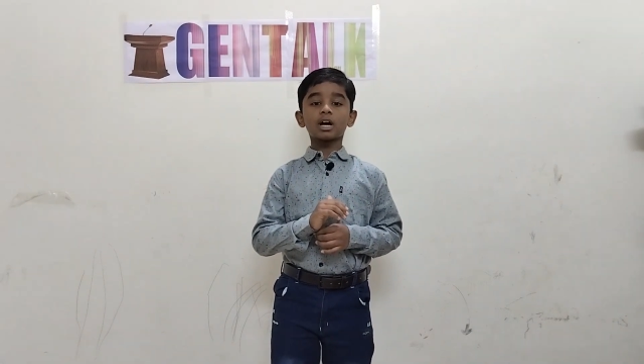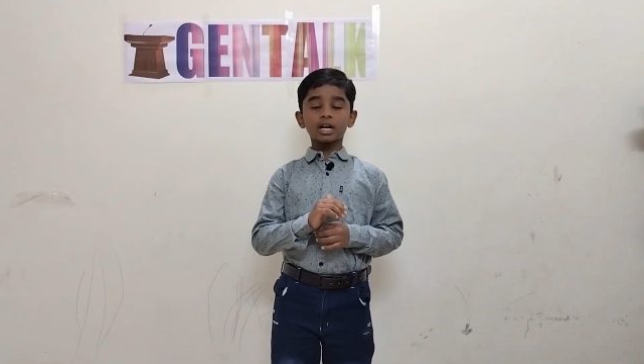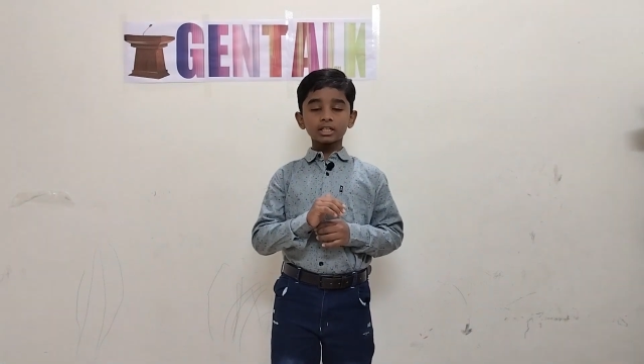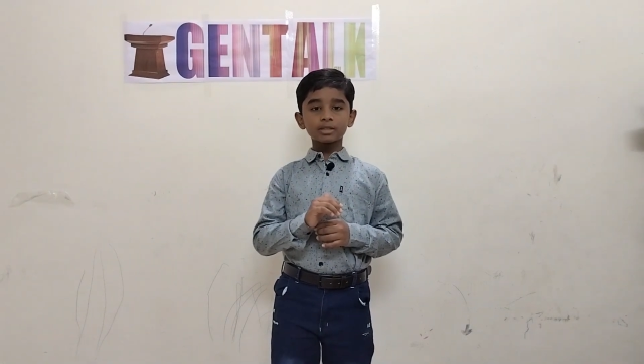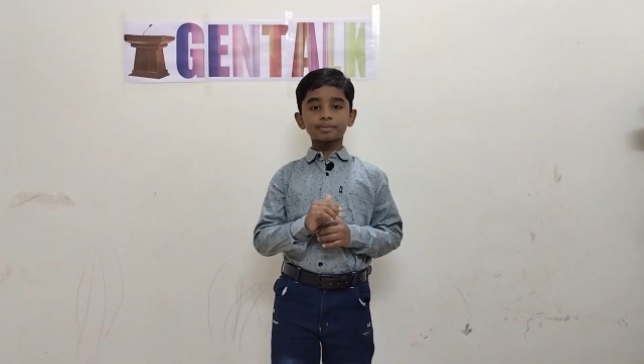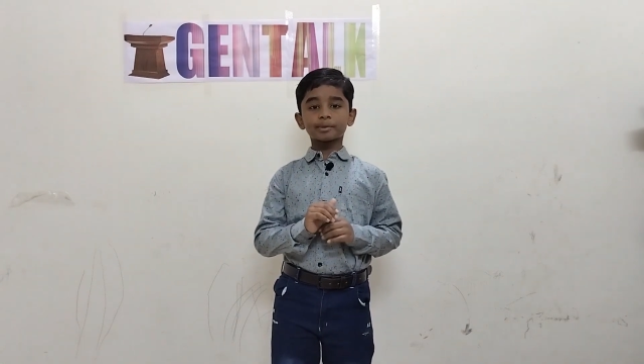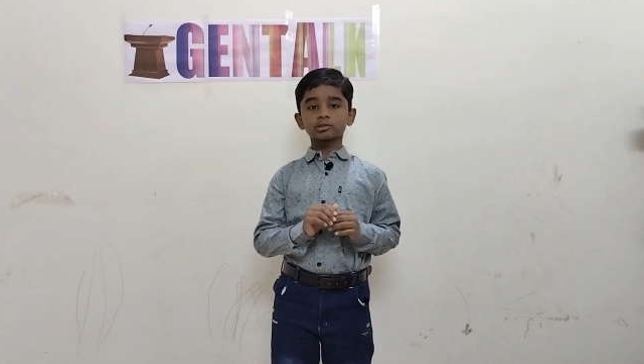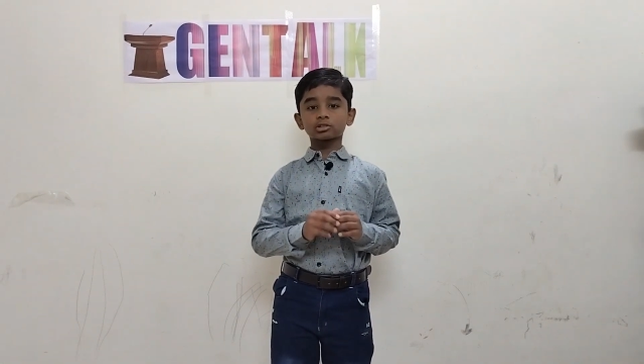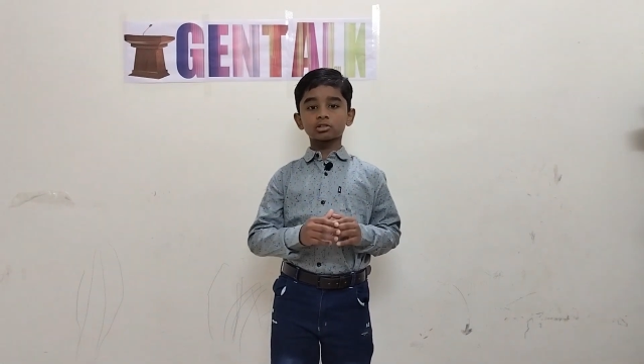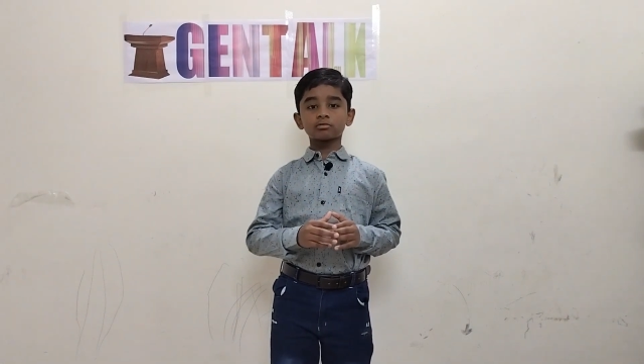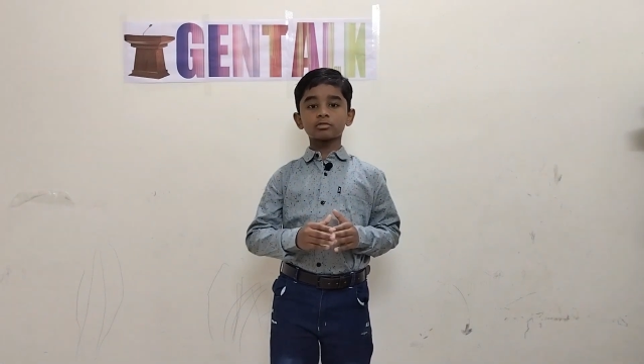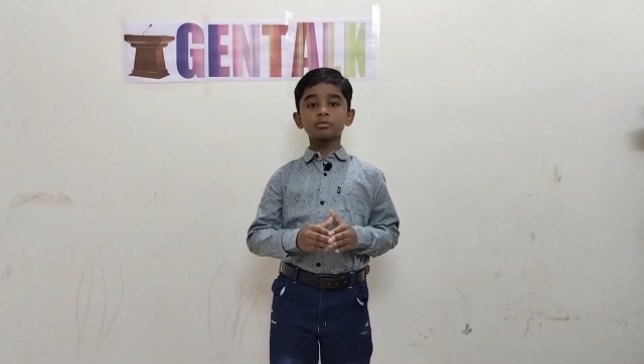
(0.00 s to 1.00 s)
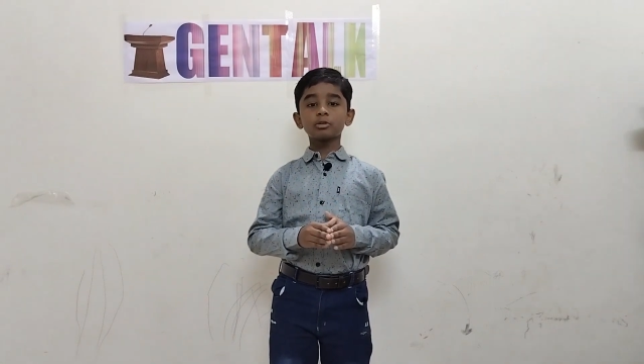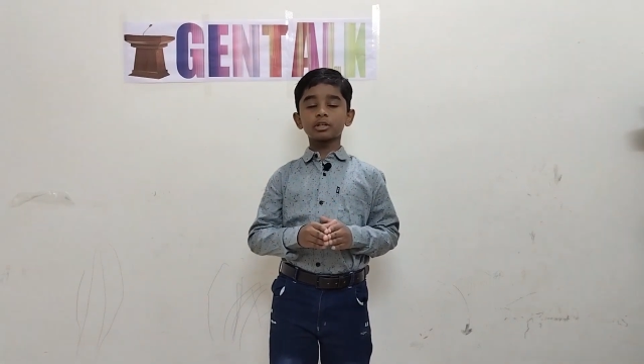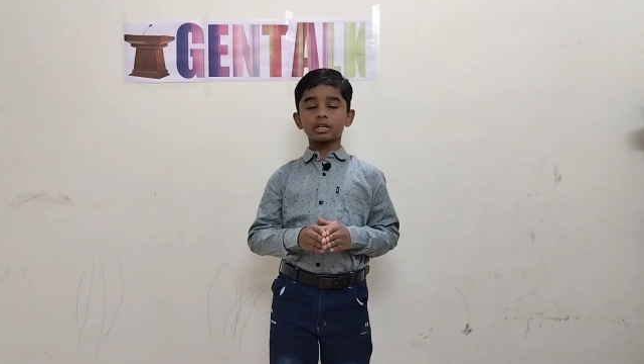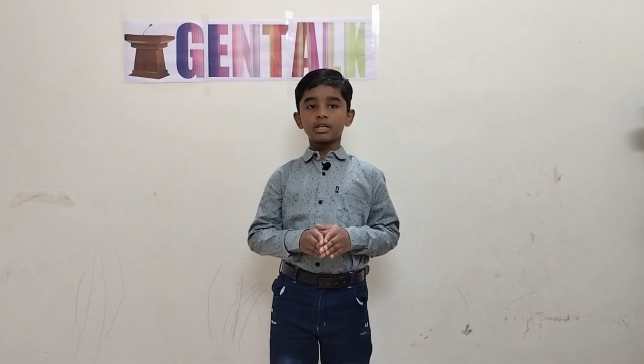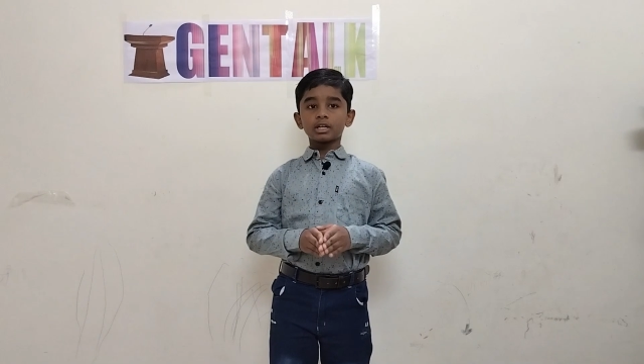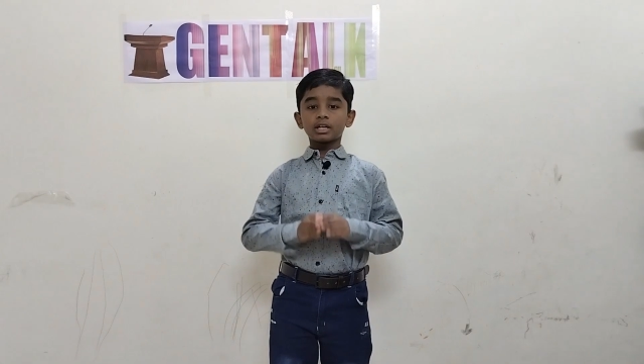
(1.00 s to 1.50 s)
other parts of the
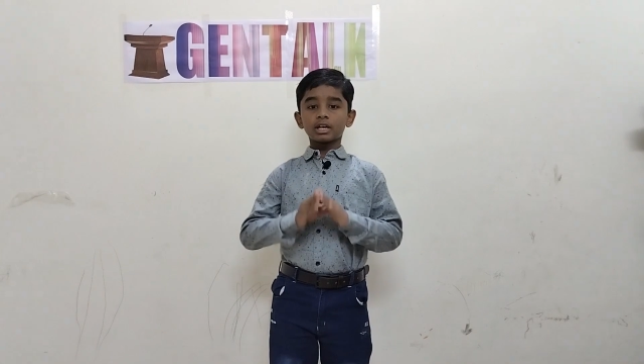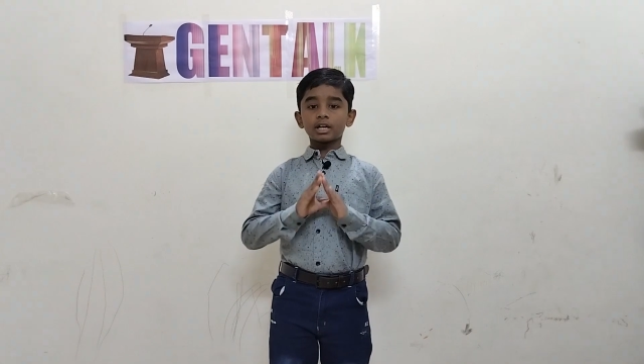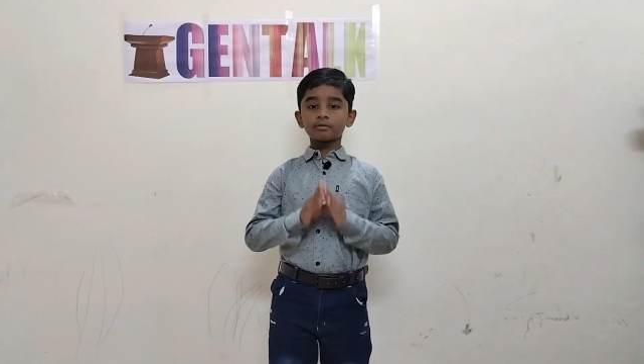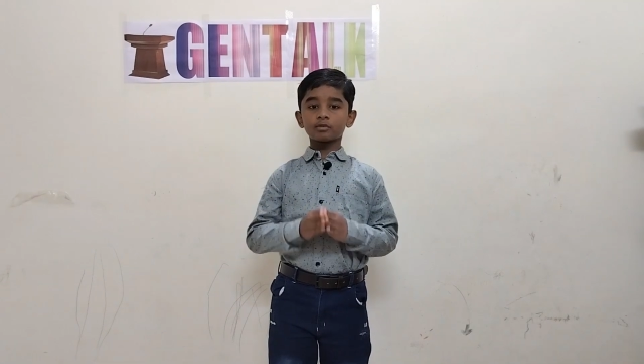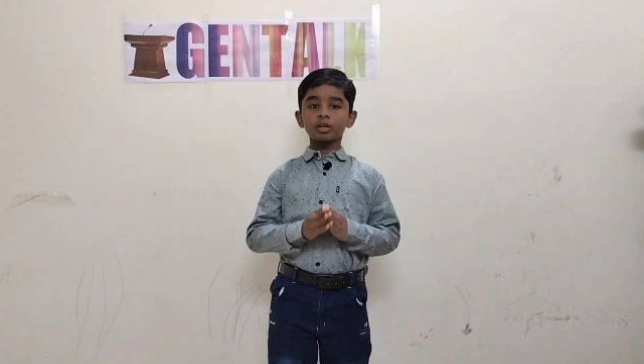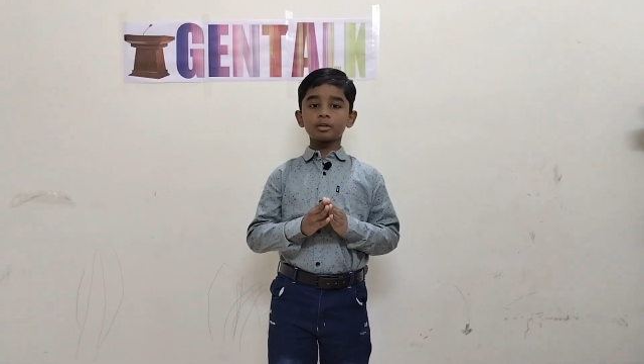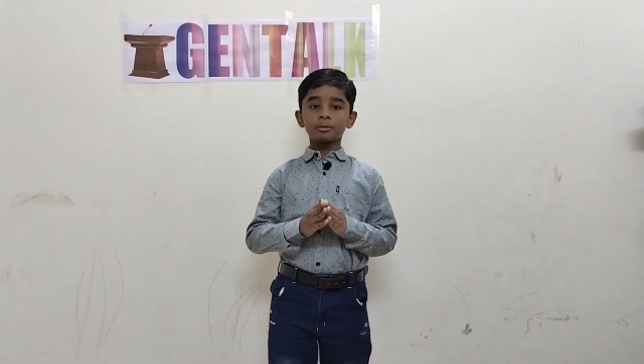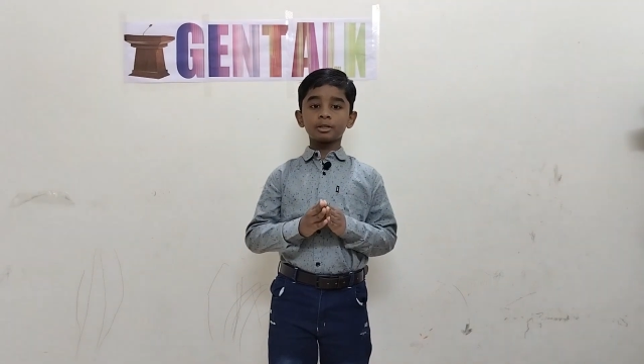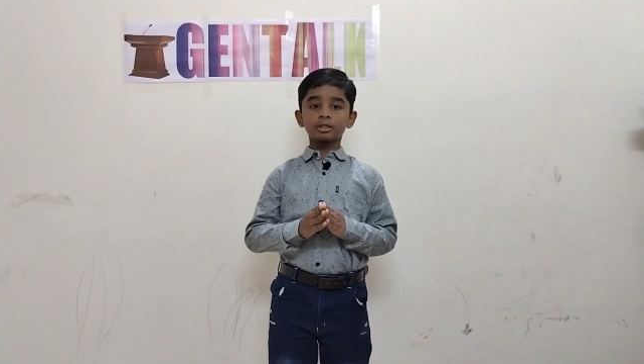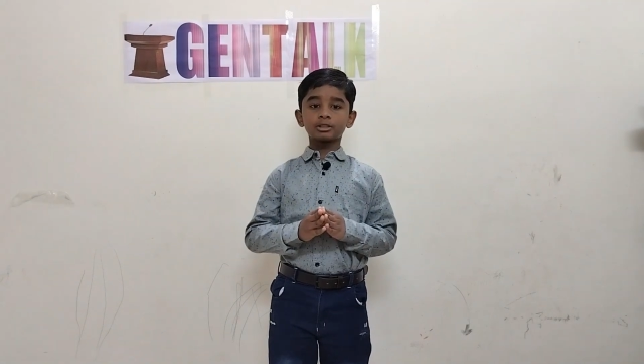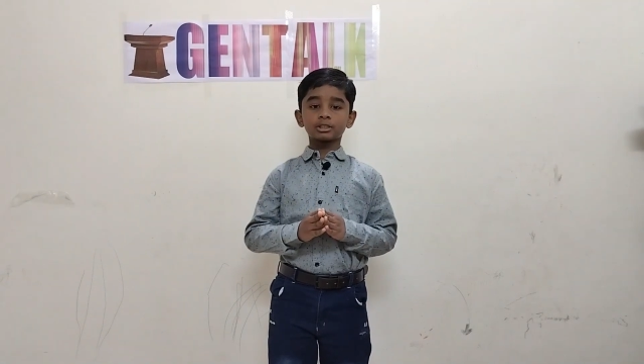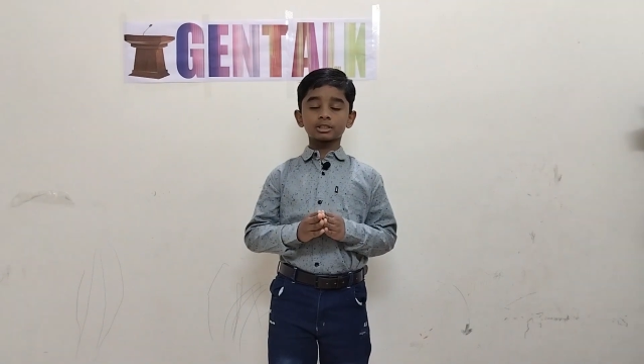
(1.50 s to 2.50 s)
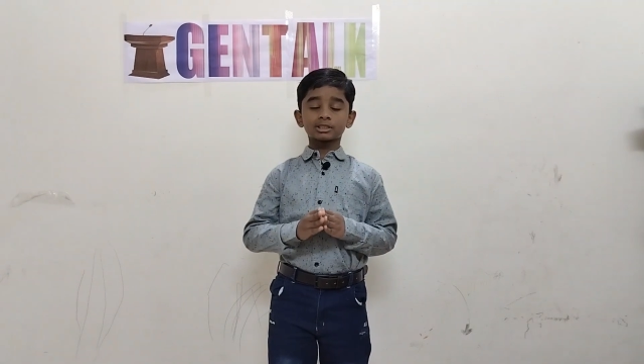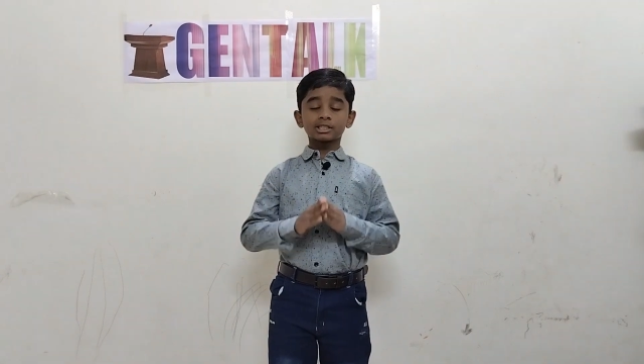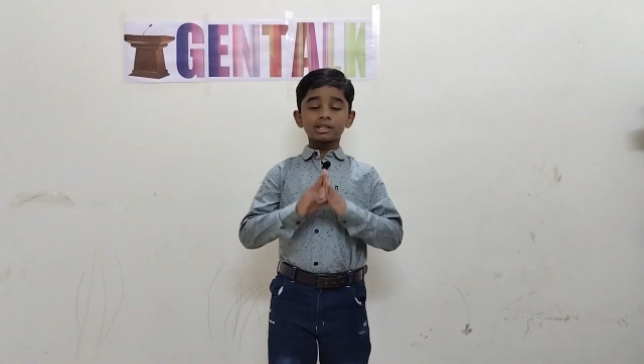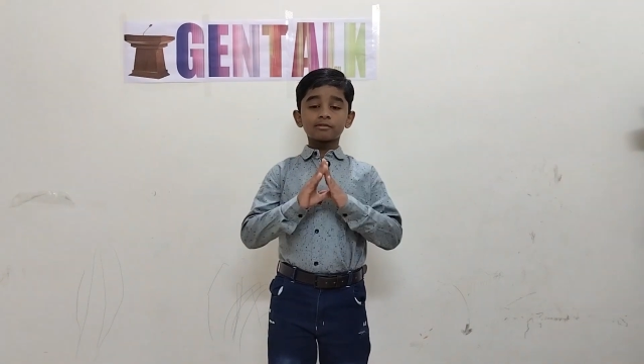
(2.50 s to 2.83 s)
body. And white blood cells.